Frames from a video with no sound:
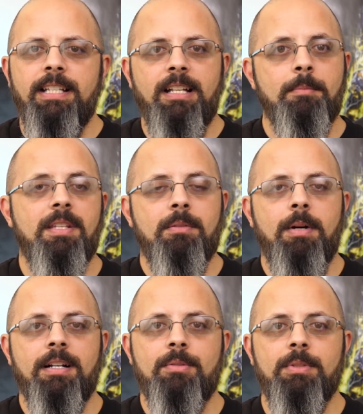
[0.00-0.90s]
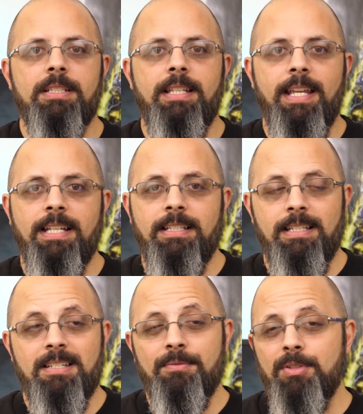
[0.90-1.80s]
that comes on the box with it. And
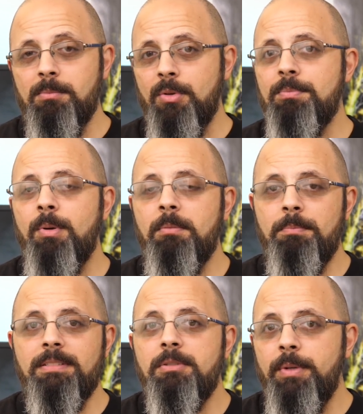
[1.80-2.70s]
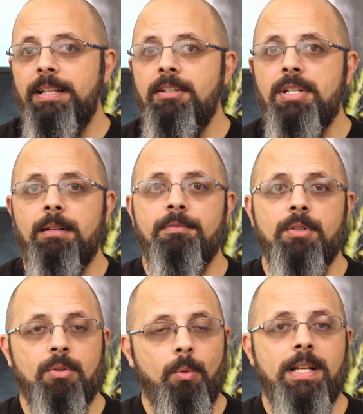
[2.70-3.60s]
it's for the most part been the reigning champ
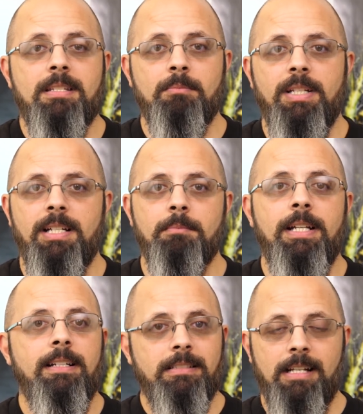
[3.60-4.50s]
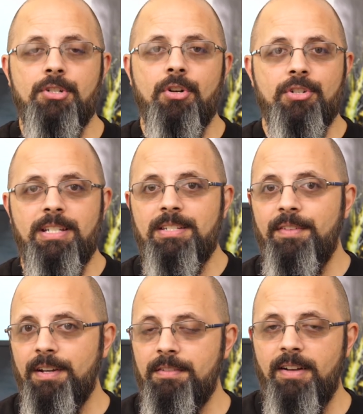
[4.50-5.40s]
for quite some time. Dash charging is
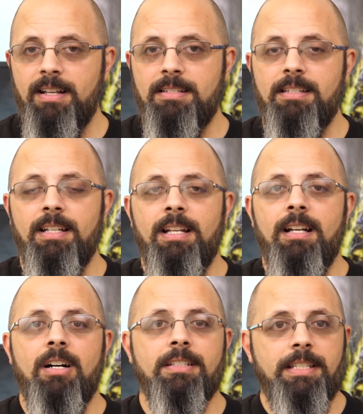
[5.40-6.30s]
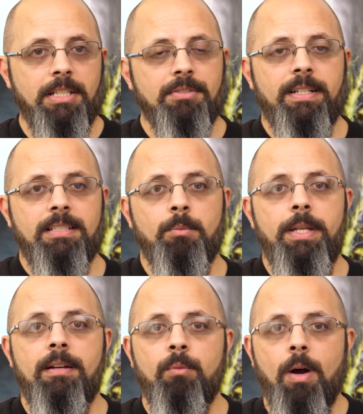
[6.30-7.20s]
very fast. On the other end,
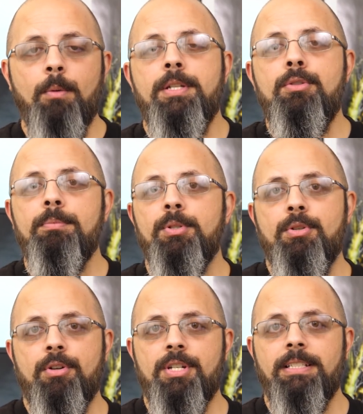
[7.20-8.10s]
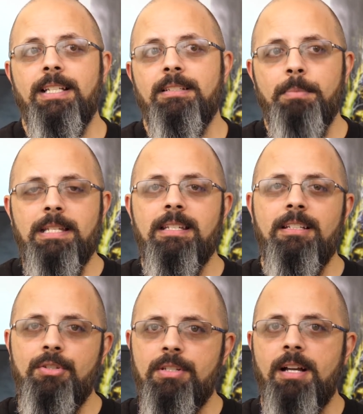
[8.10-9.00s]
we have Huawei supercharging that
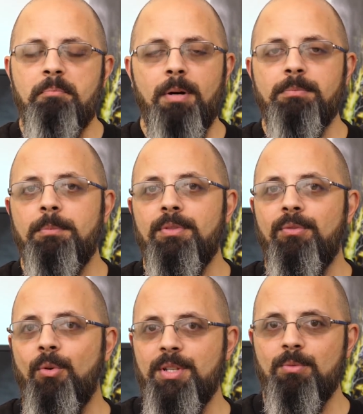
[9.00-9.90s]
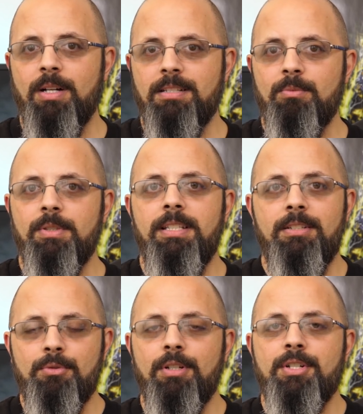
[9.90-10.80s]
basically just got bumped up to 40 watts with the
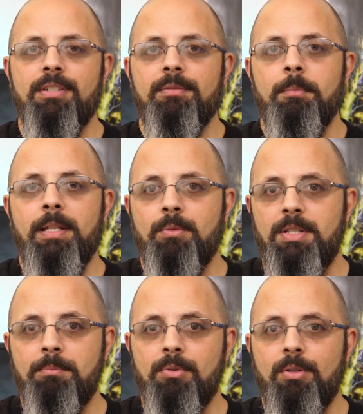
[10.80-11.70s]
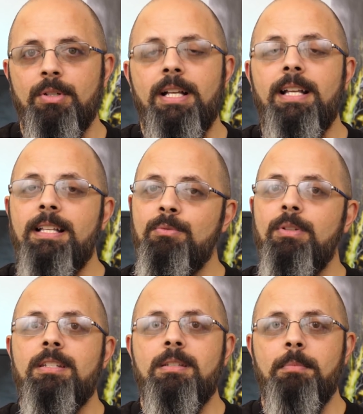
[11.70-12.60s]
introduction of the Mate 20 Pro as
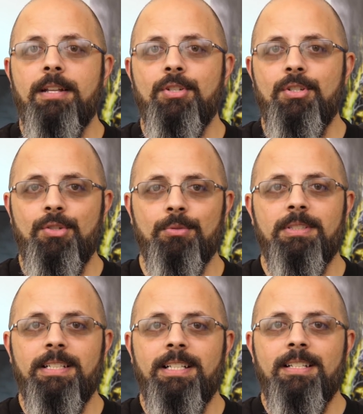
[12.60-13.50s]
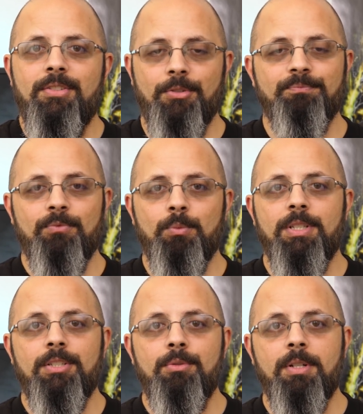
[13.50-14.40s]
well as the Magic 2. So we're
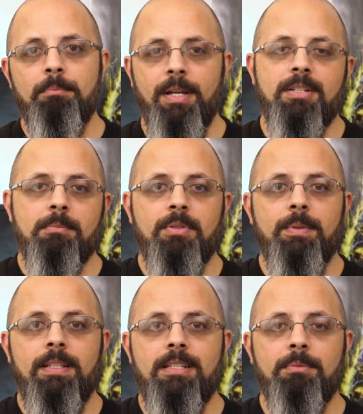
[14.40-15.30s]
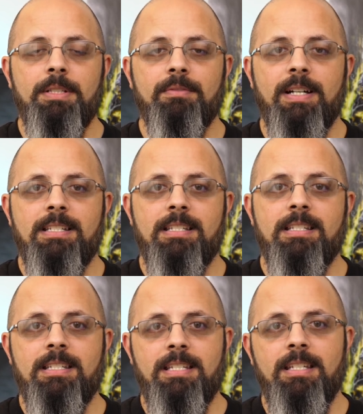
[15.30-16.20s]
gonna do a comparison between these three devices
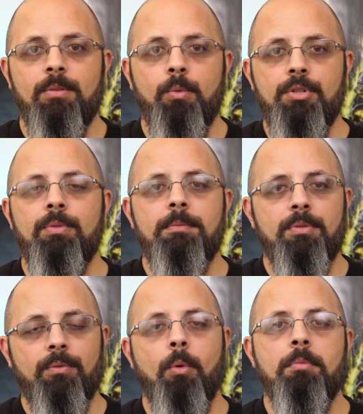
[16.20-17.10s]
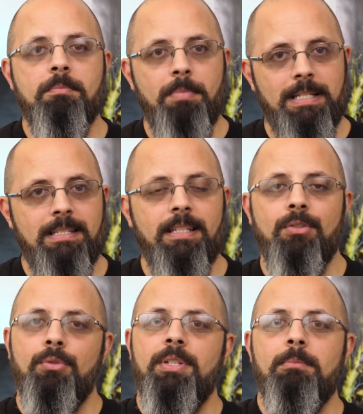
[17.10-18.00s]
and see which one performs best in
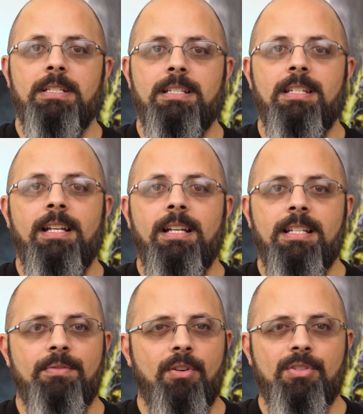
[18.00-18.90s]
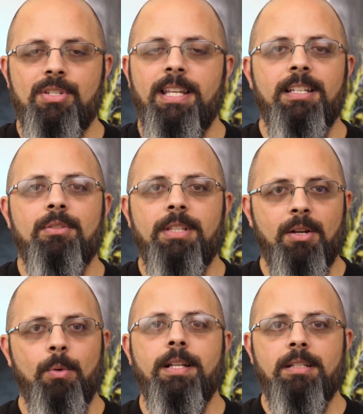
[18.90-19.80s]
30 minutes as far as just getting you
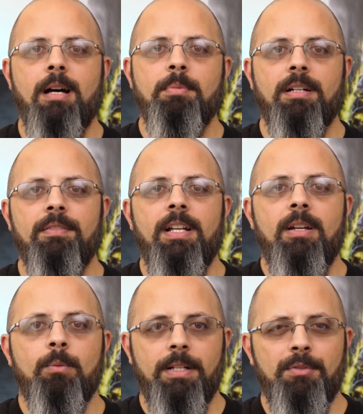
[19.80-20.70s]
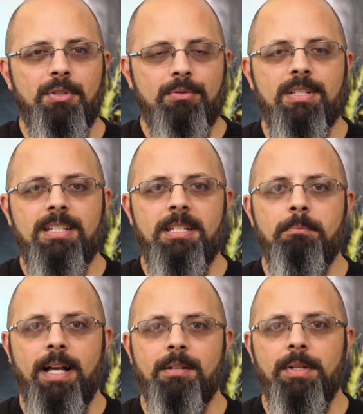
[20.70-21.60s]
that quick top off whenever you just need
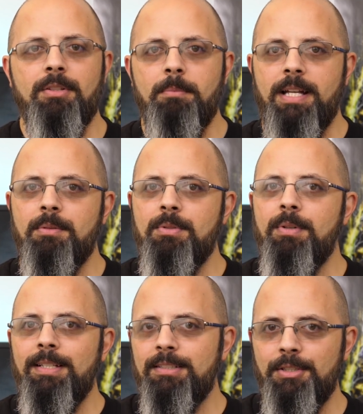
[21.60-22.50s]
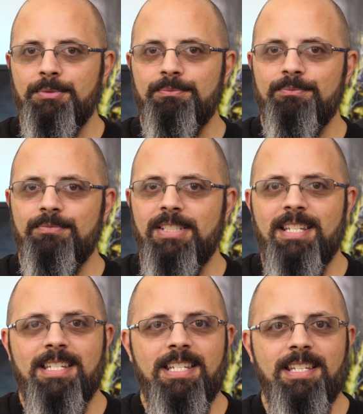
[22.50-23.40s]
battery and the battery's running low.
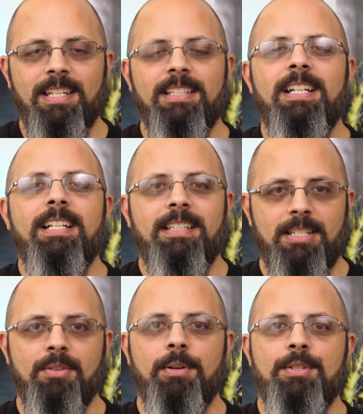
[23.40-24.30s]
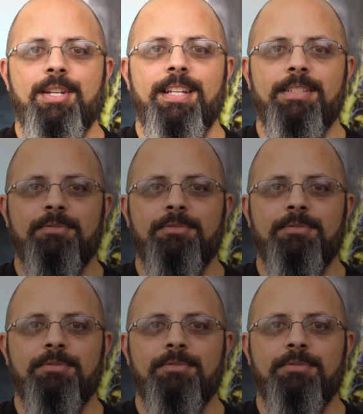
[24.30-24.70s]
This is TK, let's go ahead and check it